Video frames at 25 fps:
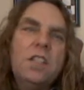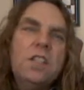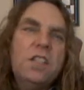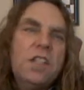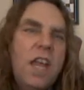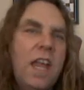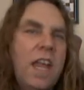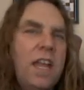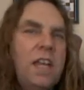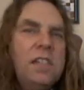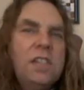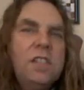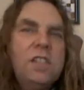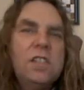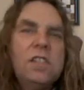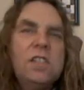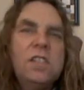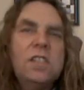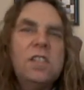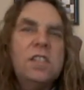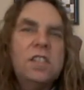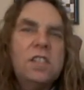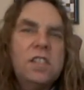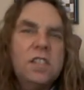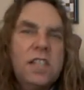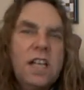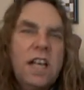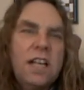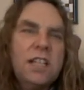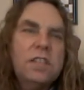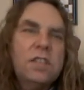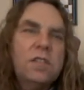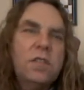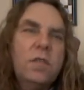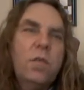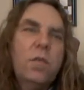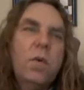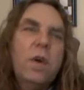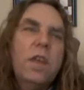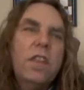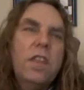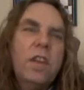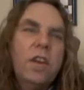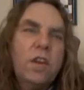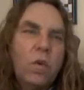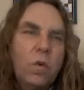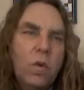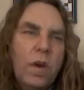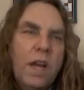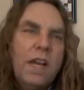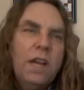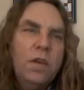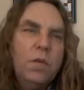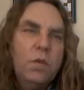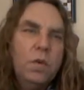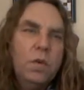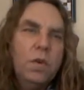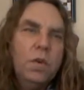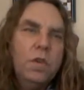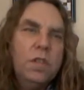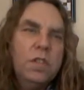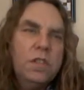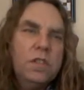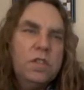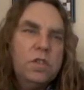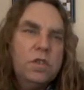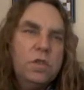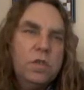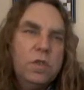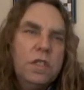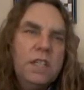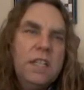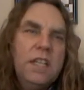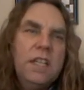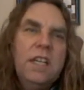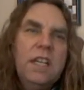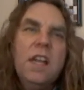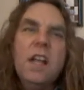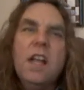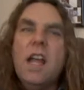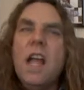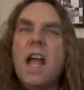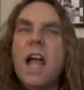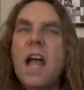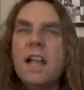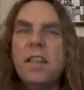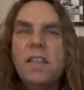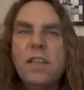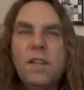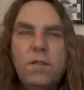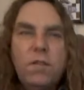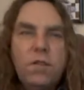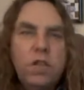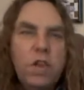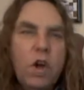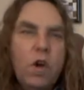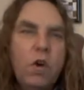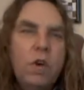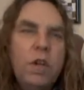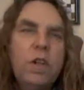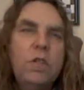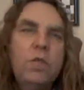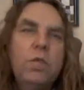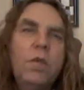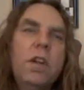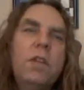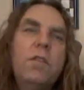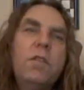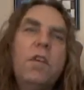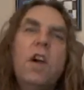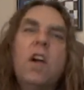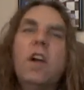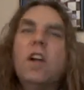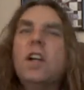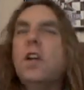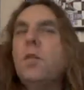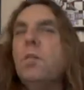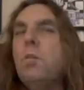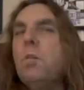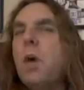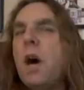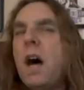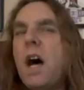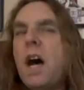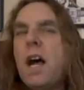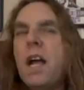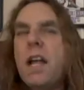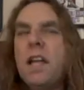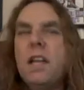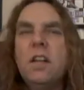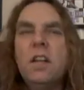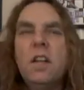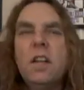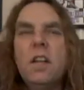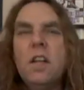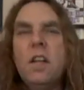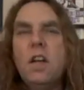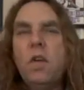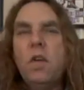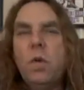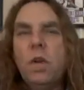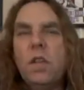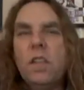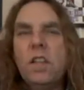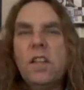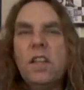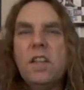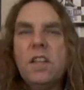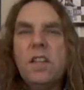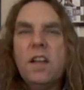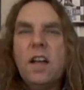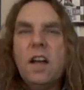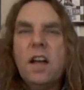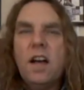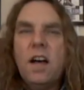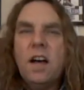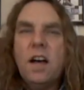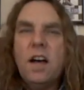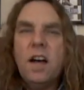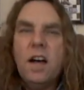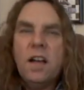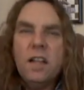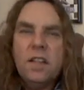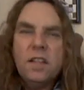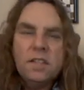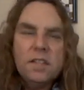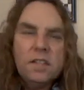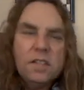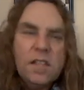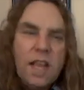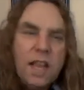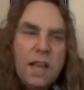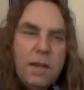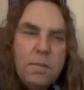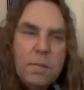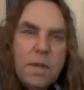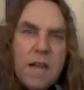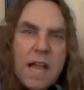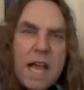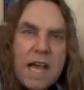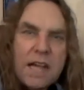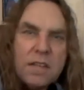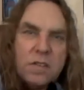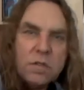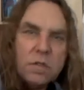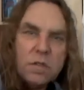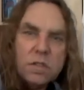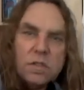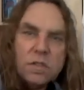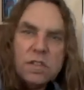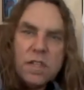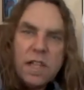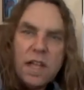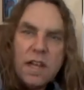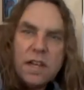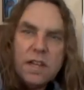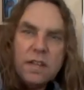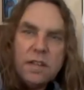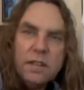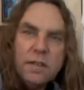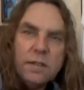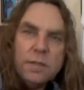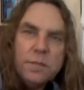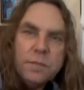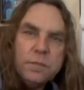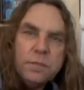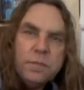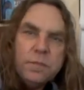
change is successful when the great rooted tree and the flowing river are combined within the same natural setting.